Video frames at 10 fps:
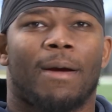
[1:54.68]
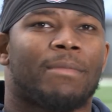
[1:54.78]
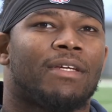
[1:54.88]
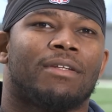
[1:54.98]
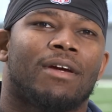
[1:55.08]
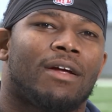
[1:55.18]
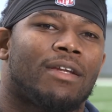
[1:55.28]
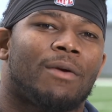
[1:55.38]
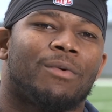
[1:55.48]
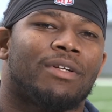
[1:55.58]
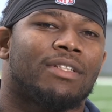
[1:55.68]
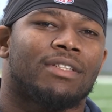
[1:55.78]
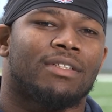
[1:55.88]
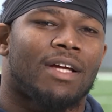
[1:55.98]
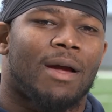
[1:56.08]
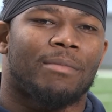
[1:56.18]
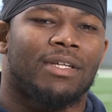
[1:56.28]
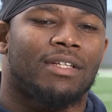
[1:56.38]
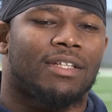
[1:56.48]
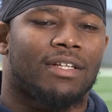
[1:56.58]
I mean, no, not really. I
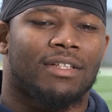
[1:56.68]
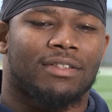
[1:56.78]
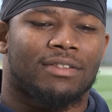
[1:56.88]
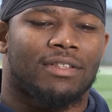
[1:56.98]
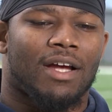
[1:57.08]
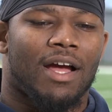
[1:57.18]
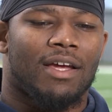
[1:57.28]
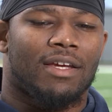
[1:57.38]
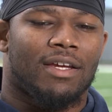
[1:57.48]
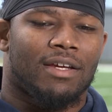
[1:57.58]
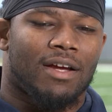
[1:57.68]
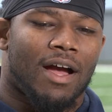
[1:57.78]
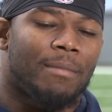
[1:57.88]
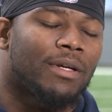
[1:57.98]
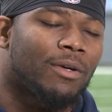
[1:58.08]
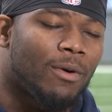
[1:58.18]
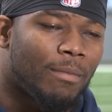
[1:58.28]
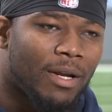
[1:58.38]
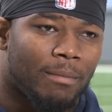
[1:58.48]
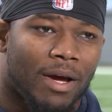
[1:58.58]
mean, because I've been going
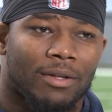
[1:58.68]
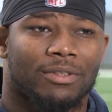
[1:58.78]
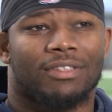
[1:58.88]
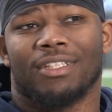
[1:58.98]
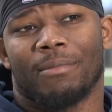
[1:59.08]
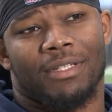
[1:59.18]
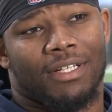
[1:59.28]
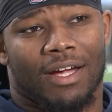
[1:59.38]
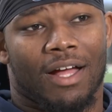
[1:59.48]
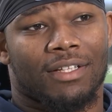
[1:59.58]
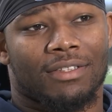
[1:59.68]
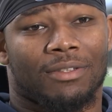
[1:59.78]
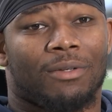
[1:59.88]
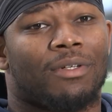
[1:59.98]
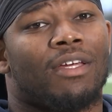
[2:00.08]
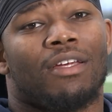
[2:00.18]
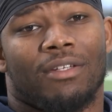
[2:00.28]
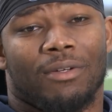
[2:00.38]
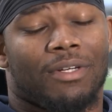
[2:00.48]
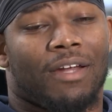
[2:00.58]
by the motto since I've been in college. You know,
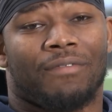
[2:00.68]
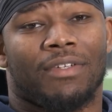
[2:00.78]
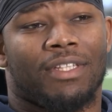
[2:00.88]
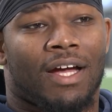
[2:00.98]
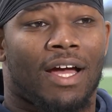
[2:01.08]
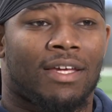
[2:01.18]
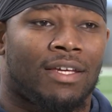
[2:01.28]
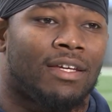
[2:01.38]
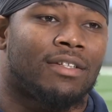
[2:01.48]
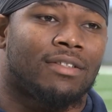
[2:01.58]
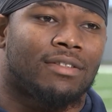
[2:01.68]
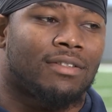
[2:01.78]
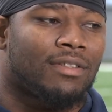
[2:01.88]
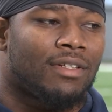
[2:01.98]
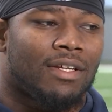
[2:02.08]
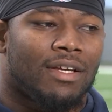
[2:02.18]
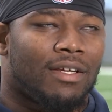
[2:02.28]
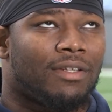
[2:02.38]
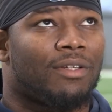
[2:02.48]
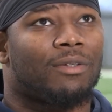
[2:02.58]
you got to feed the hot hand, and you